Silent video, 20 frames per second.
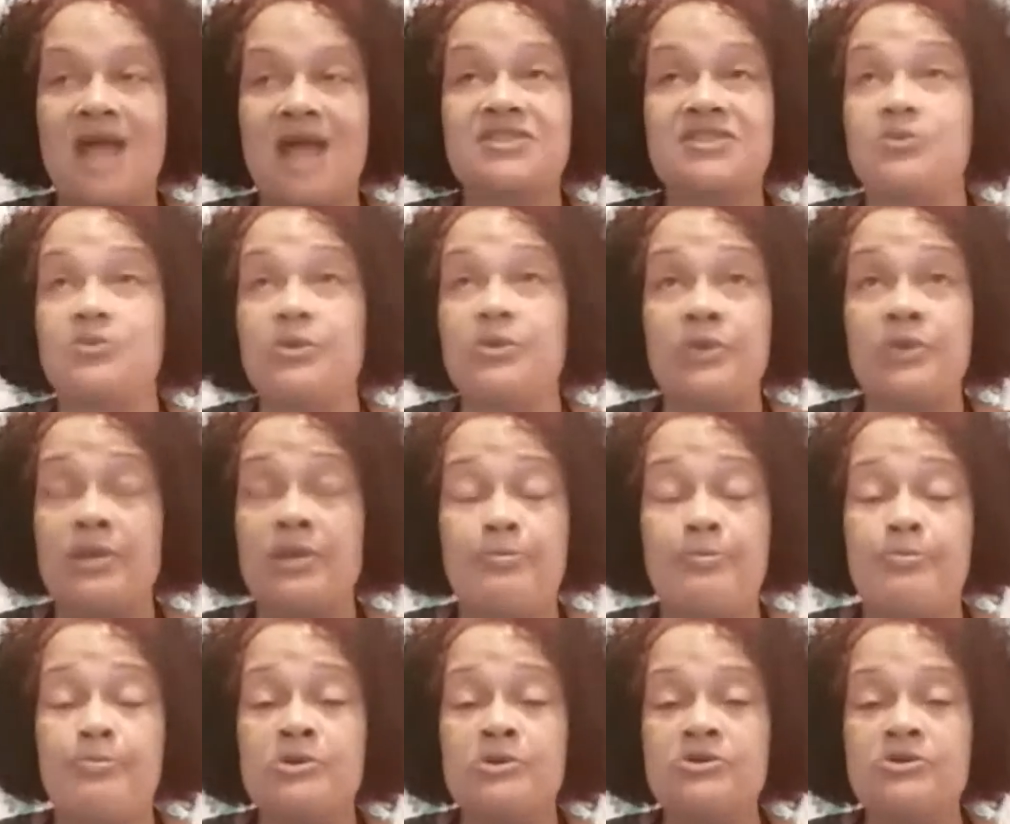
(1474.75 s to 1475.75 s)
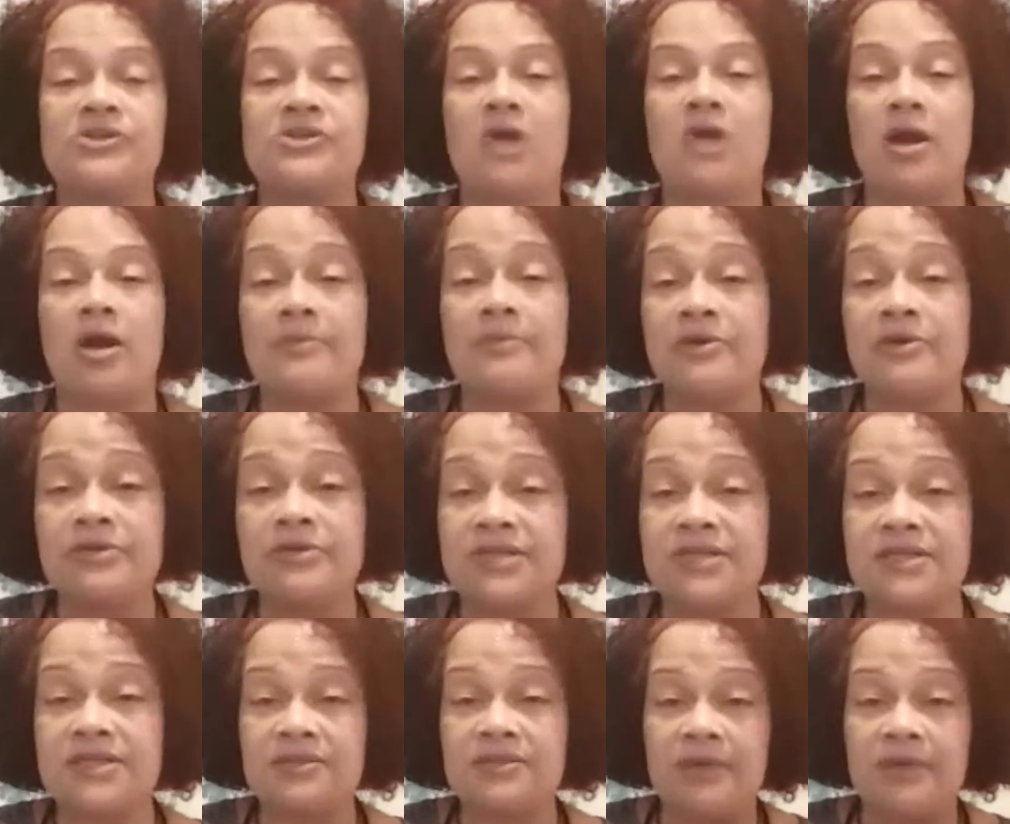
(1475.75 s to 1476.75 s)
and we want to boost our immune
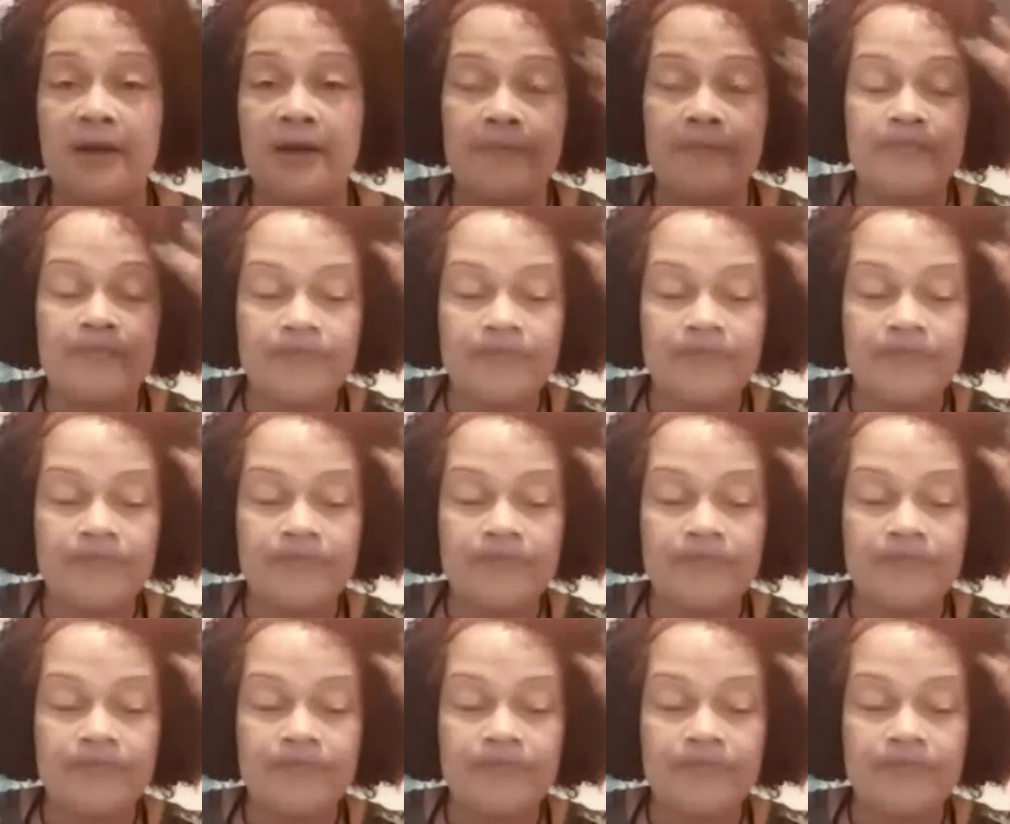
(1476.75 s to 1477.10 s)
system up.